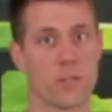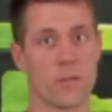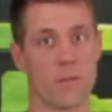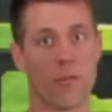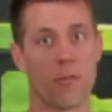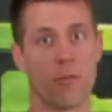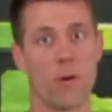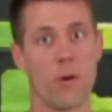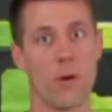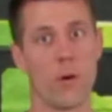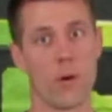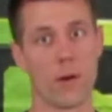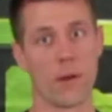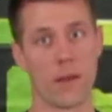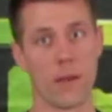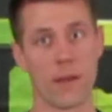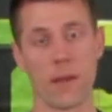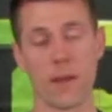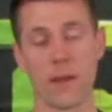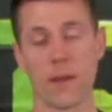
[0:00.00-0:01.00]
of throwing,
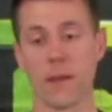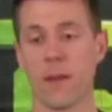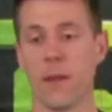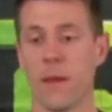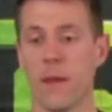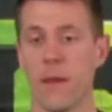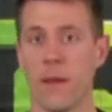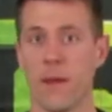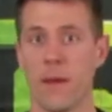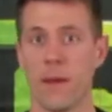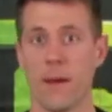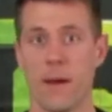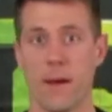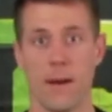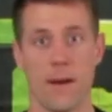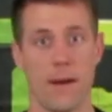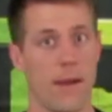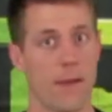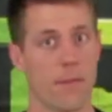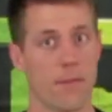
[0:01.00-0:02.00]
hitting,
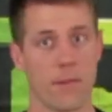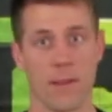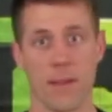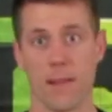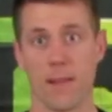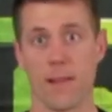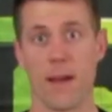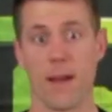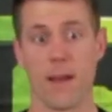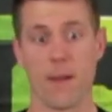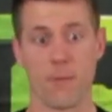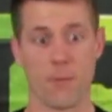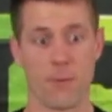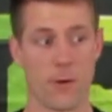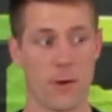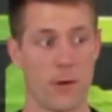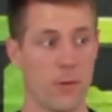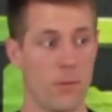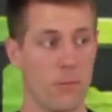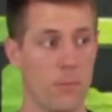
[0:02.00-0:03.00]
everyday
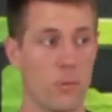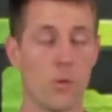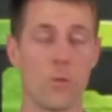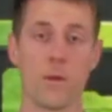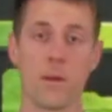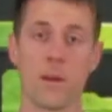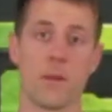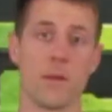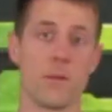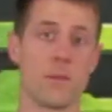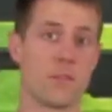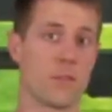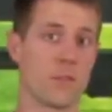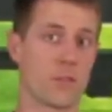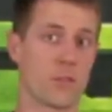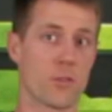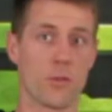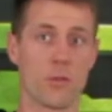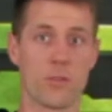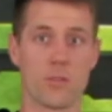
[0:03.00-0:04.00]
life, moving, using your
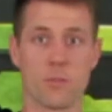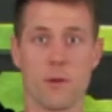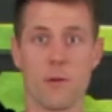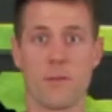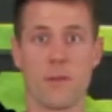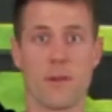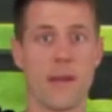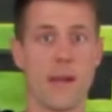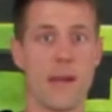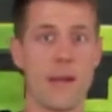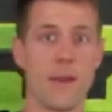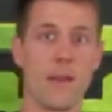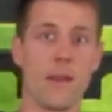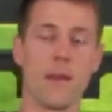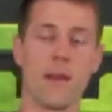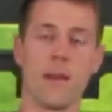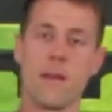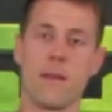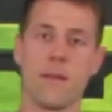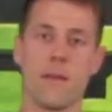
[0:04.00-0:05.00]
shoulders above your head.
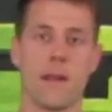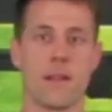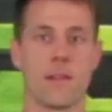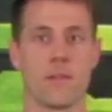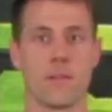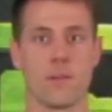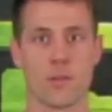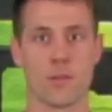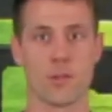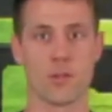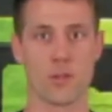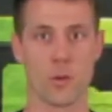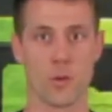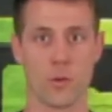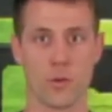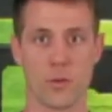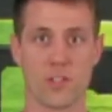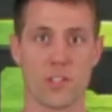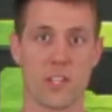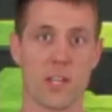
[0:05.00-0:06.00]
Those
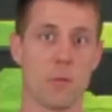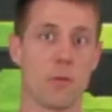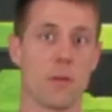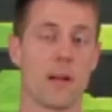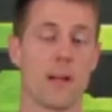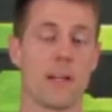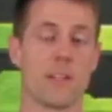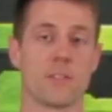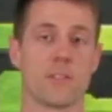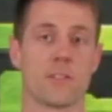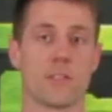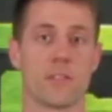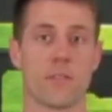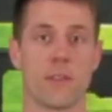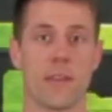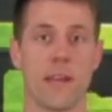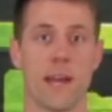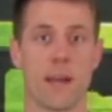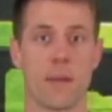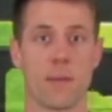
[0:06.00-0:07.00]
shoulder stabilizers have
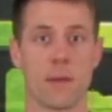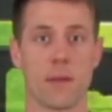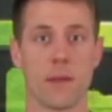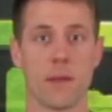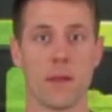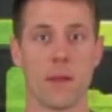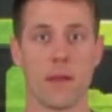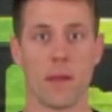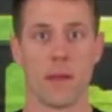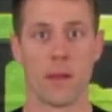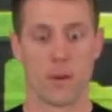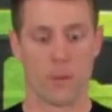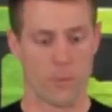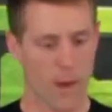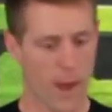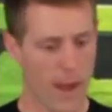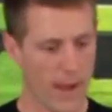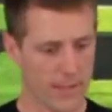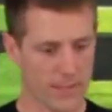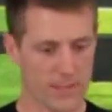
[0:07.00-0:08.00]
got to be
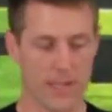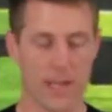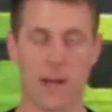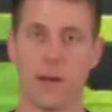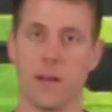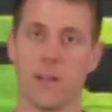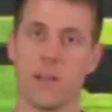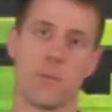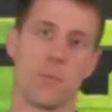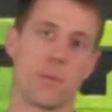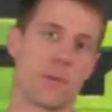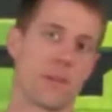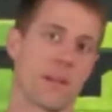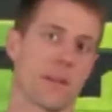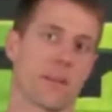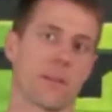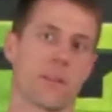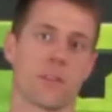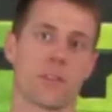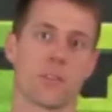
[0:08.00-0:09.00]
rock solid to
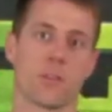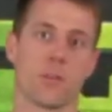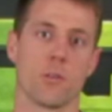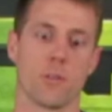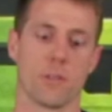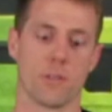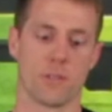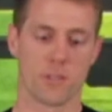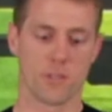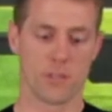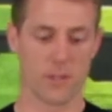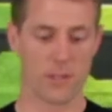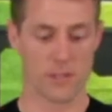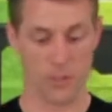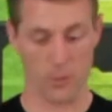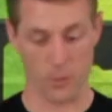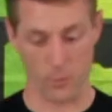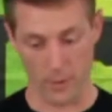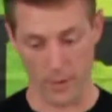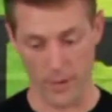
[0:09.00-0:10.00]
protect our shoulders. So that's a
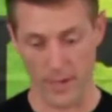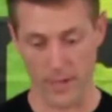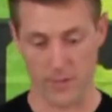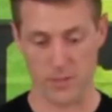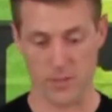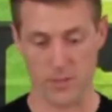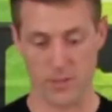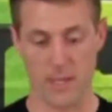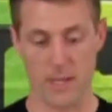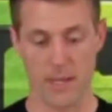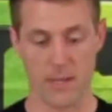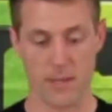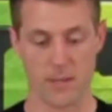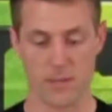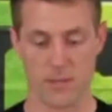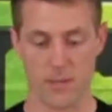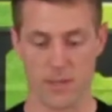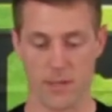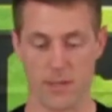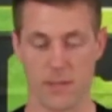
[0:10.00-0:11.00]
great
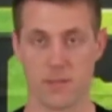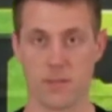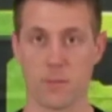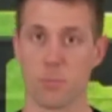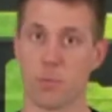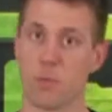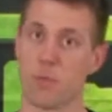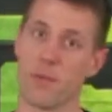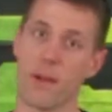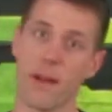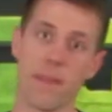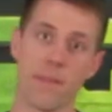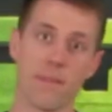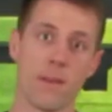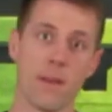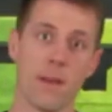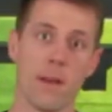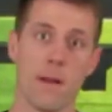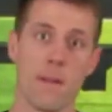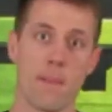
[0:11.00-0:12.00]
exercise to prevent
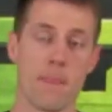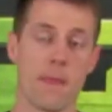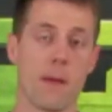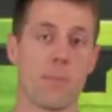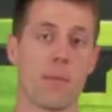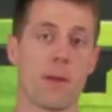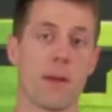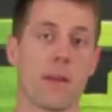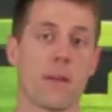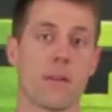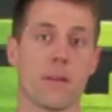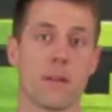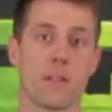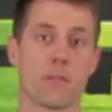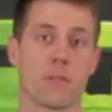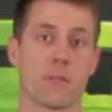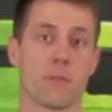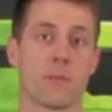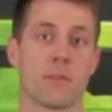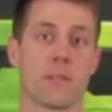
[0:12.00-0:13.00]
that pain or
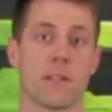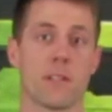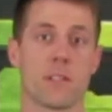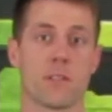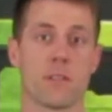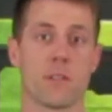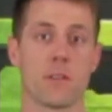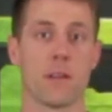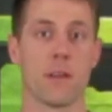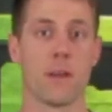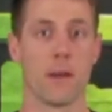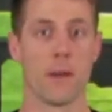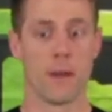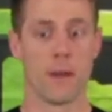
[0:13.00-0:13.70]
injury potentially,